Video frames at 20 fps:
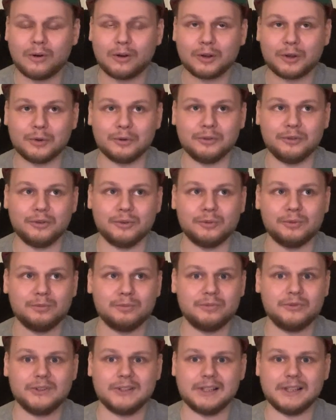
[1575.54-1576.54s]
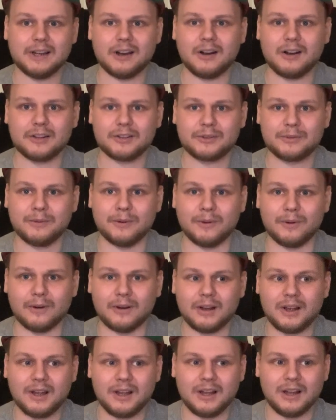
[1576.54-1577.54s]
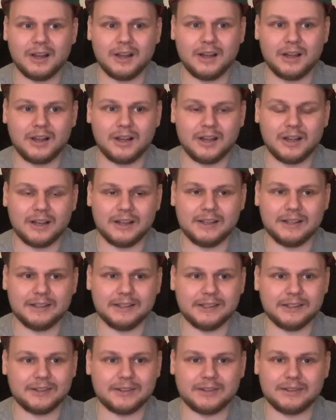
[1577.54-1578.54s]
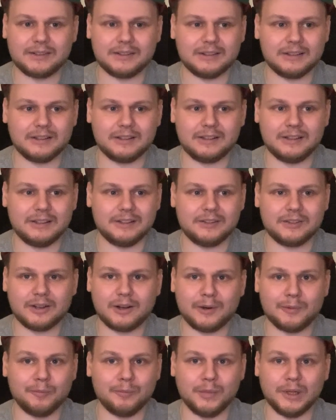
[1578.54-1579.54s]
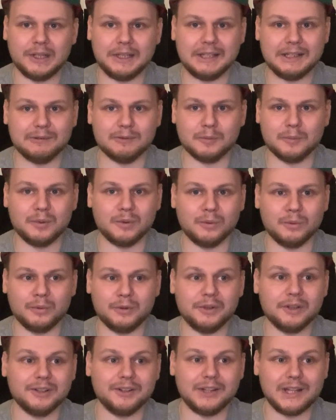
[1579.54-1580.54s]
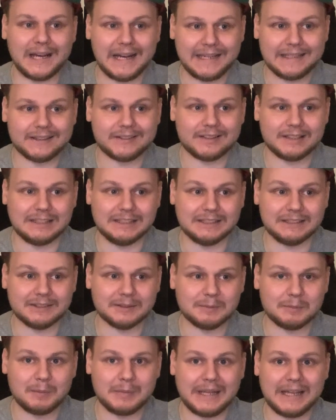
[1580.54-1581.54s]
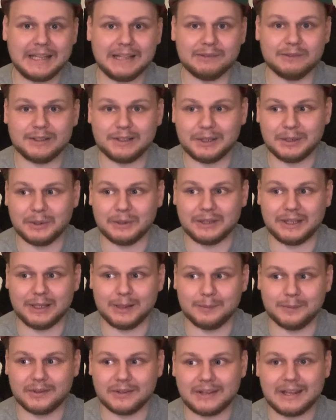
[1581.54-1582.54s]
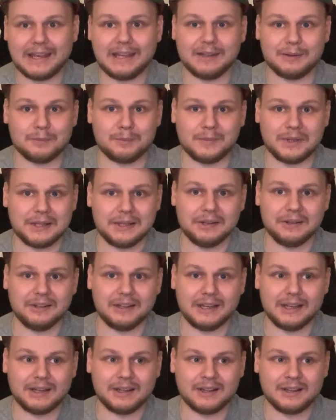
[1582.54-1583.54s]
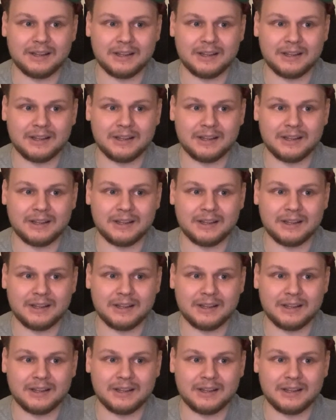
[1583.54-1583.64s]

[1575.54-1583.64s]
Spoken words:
could you really ask for? It's unbelievable. You're 19 playing video games and a millionaire.